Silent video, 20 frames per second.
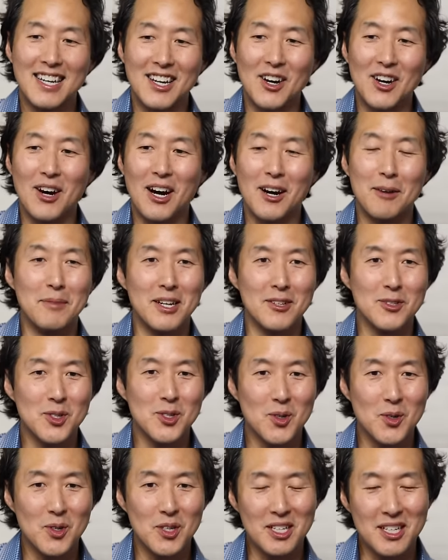you know, our middle
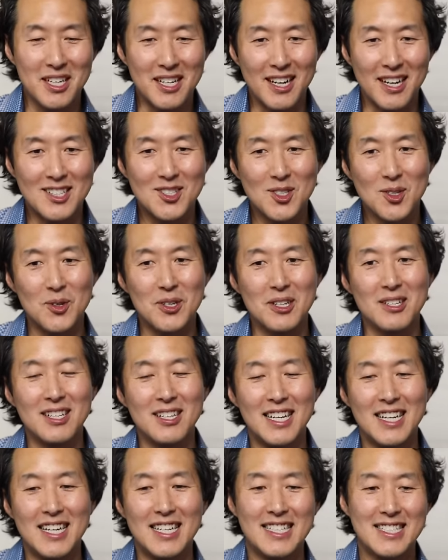school and high school